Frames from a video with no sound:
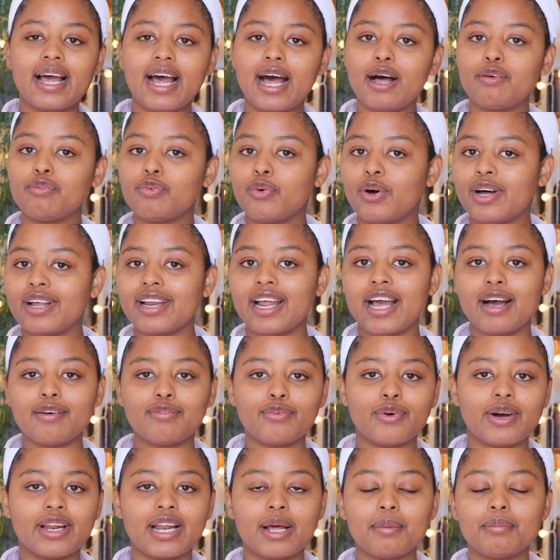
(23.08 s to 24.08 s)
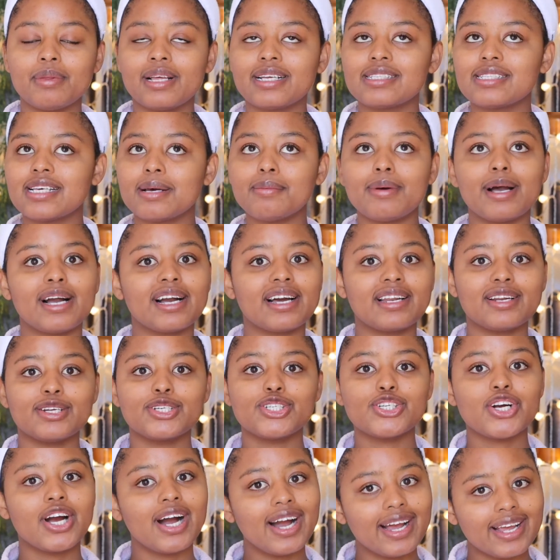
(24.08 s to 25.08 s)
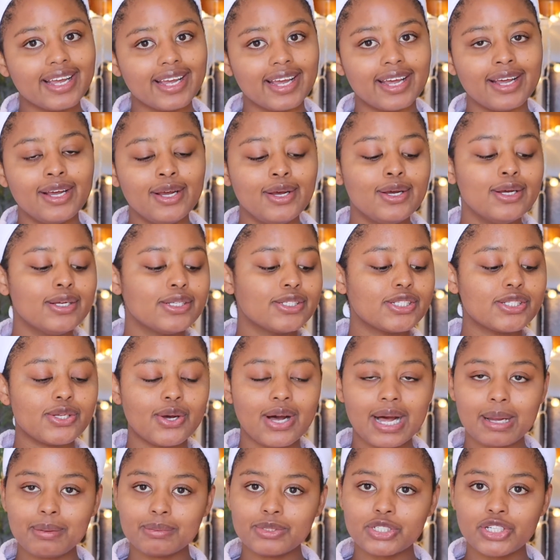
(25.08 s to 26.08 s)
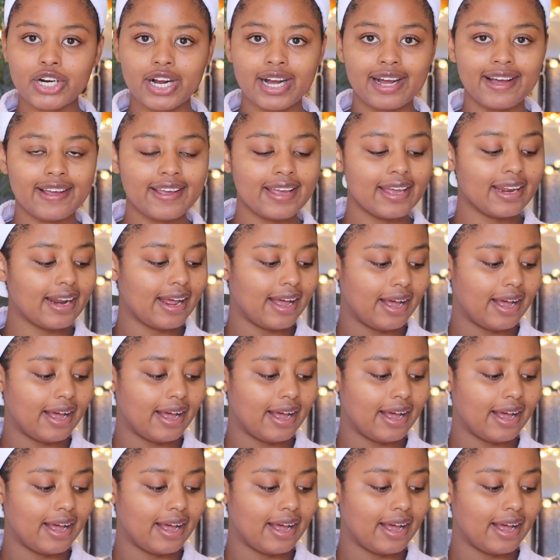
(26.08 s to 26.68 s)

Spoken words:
have one, have one. I'm like, damn, I gotta try it. So I'm trying it